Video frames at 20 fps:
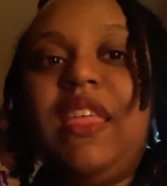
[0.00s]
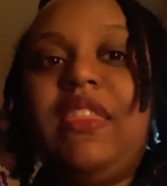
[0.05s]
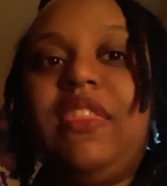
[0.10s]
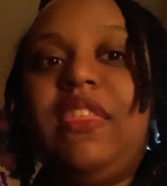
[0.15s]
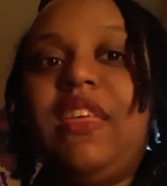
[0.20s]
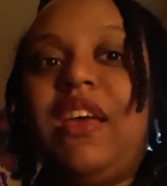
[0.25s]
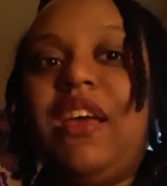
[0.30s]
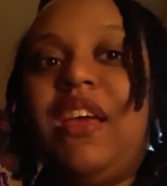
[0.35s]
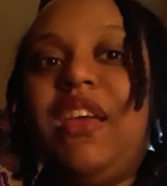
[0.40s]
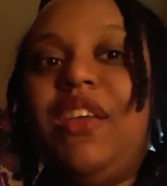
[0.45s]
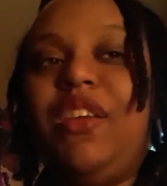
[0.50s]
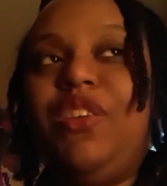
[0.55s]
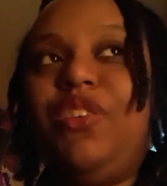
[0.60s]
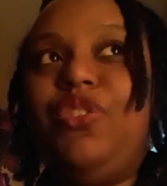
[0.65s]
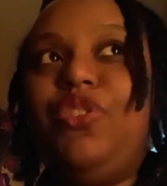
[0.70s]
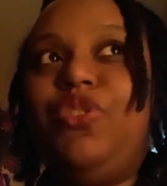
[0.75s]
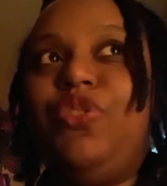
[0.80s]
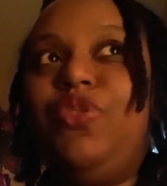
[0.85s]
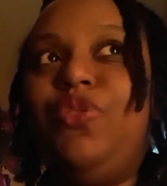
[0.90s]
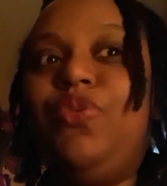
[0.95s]
that
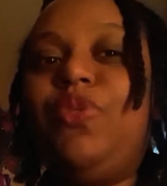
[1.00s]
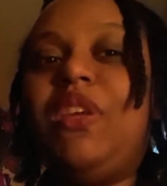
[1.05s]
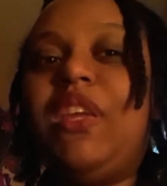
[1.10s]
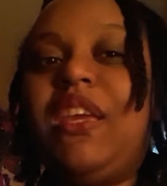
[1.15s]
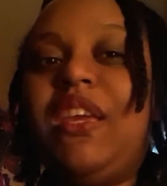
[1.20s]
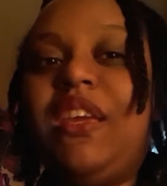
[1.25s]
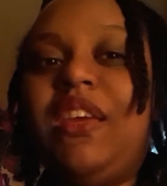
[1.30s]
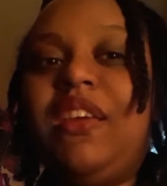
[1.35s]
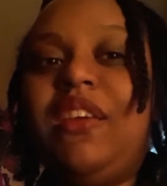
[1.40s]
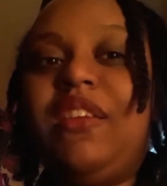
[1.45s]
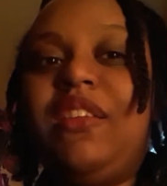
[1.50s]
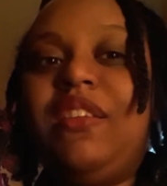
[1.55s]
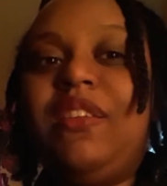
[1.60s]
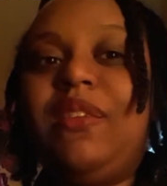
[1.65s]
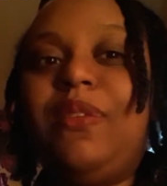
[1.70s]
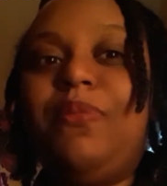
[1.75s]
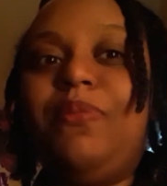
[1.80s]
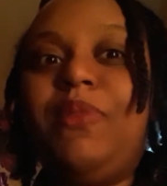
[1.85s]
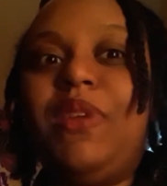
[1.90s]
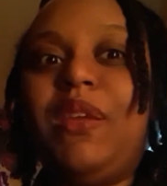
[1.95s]
you can
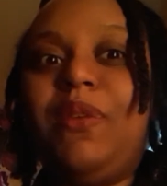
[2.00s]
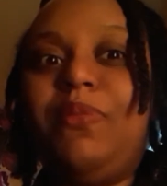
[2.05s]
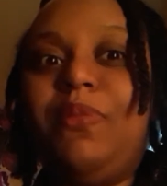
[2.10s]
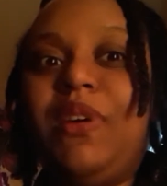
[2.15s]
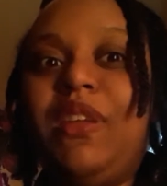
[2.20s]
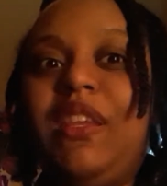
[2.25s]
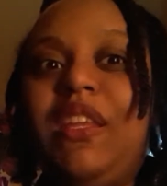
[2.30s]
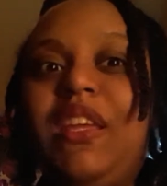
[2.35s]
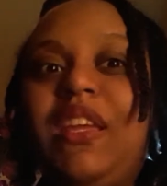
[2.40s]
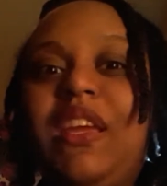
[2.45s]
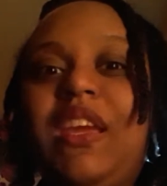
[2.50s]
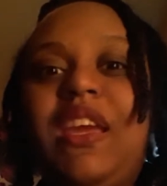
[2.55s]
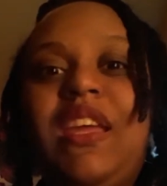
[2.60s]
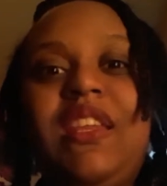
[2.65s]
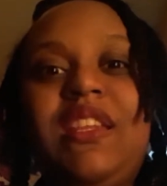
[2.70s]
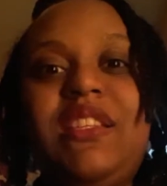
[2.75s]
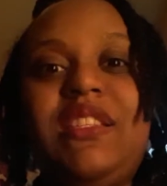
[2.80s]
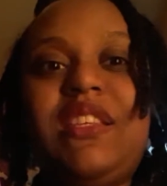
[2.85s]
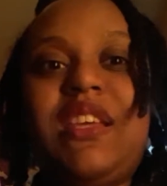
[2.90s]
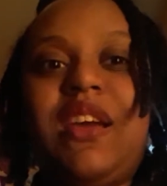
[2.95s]
make money
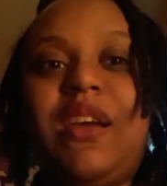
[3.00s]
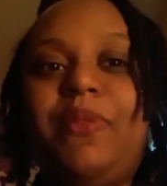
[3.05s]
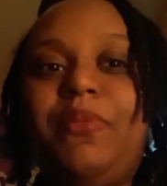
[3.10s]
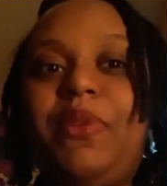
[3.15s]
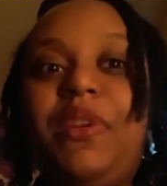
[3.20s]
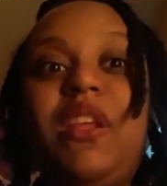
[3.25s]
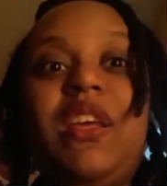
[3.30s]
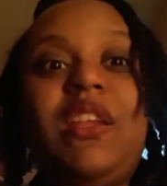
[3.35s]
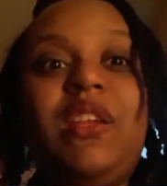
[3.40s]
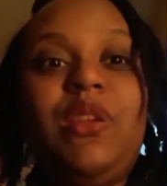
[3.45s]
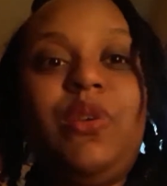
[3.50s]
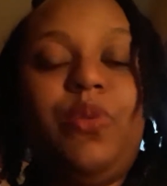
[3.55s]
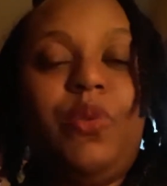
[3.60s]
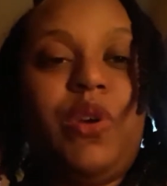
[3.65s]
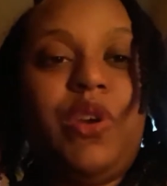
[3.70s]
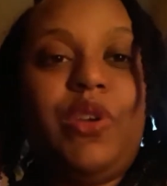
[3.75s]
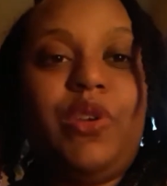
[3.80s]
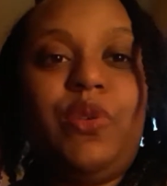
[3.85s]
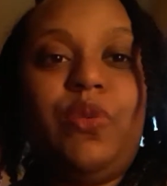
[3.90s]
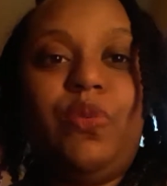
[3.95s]
anytime and
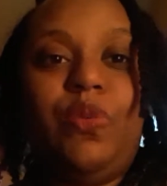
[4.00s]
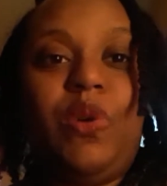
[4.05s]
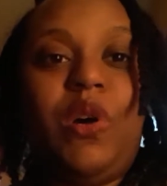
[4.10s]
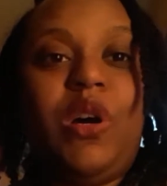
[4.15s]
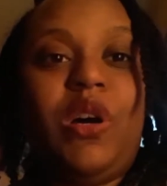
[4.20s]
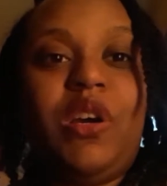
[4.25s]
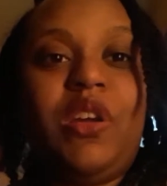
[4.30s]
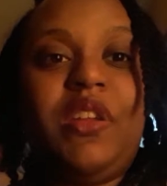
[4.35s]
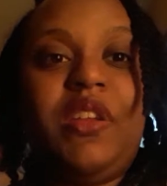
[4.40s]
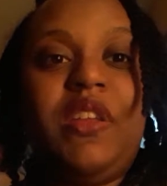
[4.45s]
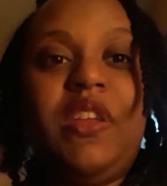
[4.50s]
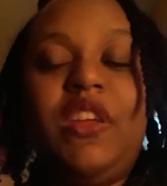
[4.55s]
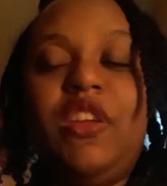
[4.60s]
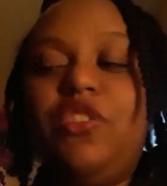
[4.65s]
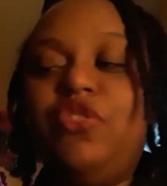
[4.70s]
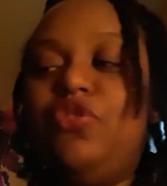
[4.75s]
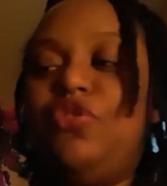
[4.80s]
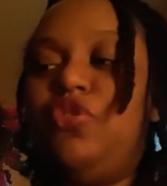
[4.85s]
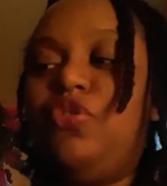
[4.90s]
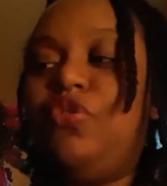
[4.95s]
anywhere you want
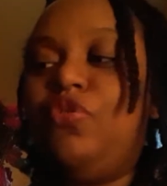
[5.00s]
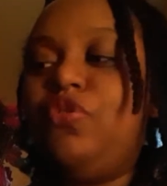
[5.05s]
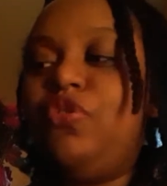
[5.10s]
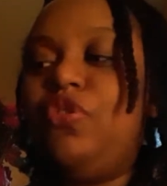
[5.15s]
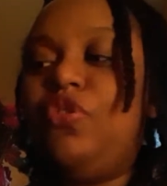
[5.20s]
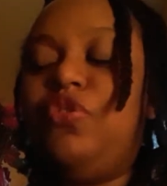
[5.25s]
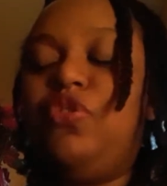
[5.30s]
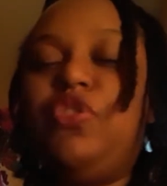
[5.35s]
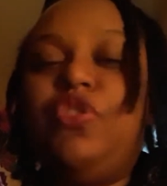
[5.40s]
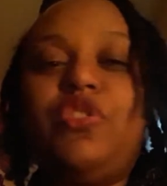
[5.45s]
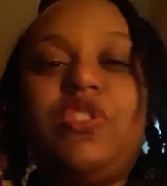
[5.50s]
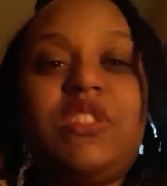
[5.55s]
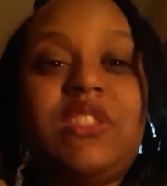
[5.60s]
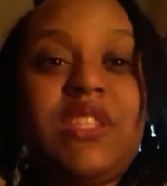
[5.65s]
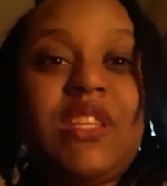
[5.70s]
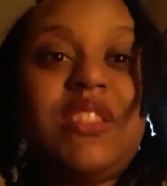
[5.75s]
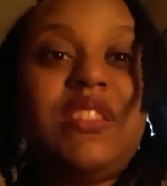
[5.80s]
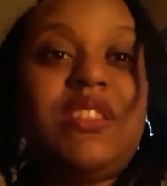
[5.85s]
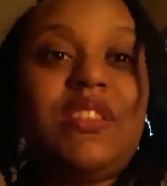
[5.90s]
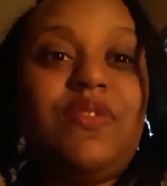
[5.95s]
due to your
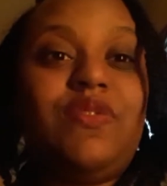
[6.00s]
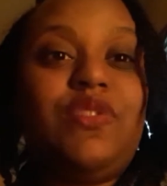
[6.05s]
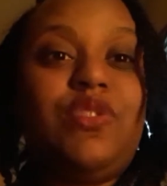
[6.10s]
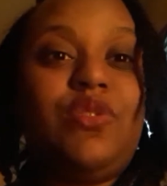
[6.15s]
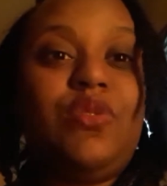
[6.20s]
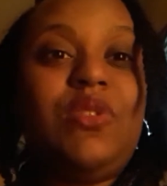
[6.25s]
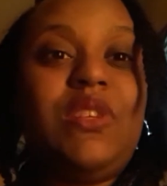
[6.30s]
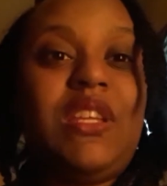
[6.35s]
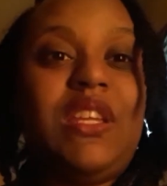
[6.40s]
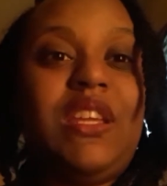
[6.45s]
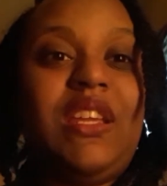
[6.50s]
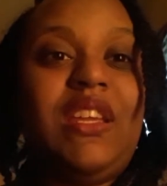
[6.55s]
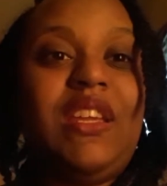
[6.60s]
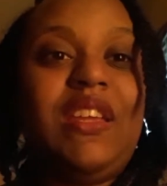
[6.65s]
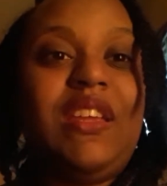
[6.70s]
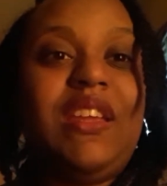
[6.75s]
sense of duty.